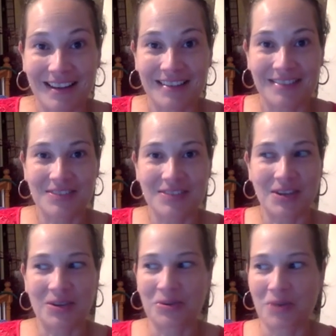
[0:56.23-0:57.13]
And
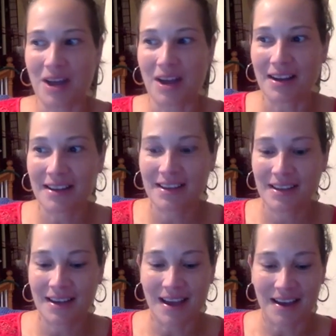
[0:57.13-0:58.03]
so
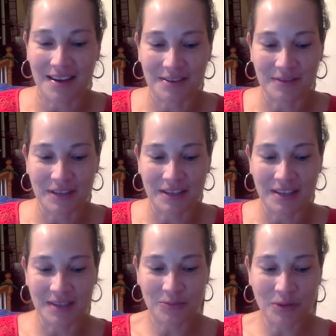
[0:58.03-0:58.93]
I have
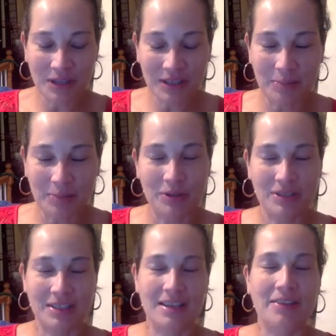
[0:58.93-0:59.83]
really put
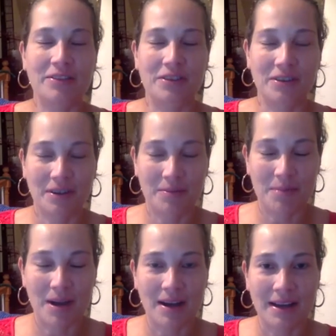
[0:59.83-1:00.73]
together
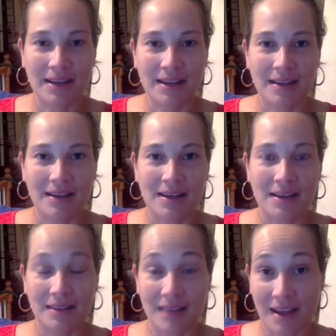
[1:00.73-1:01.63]
my
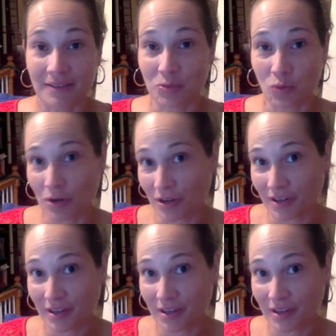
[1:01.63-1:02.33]
life's work